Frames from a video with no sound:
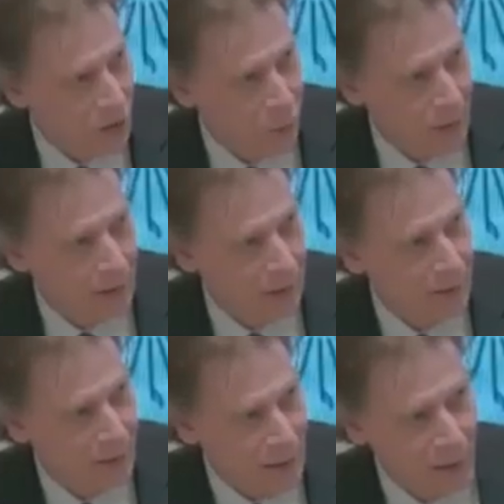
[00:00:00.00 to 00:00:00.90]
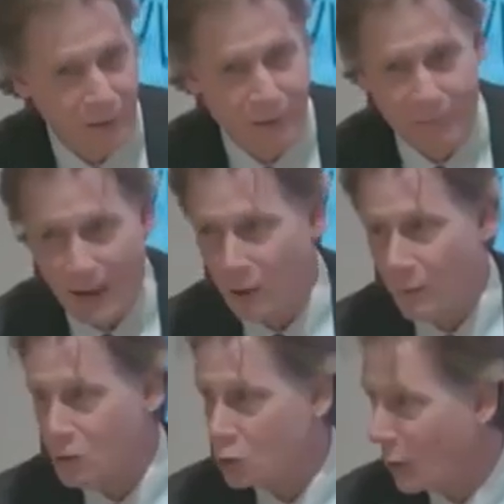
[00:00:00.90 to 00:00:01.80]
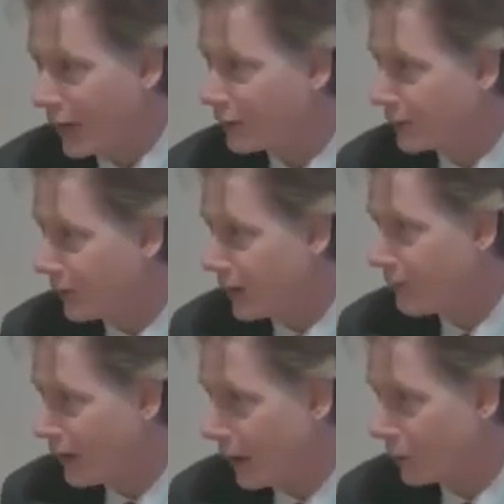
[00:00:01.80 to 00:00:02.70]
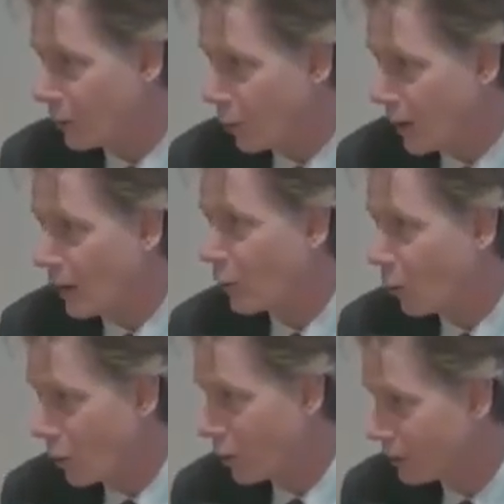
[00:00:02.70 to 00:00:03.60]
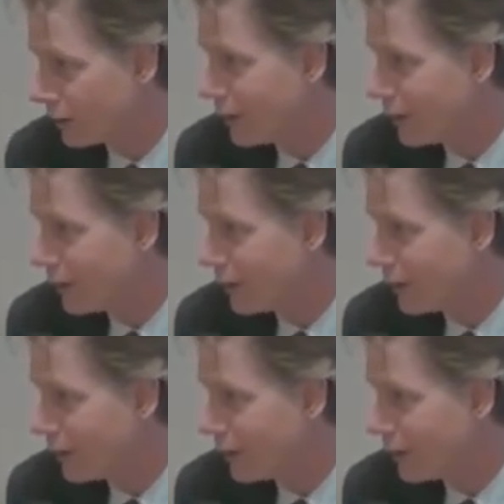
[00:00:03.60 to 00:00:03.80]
create not only the value but transfer that value around the world.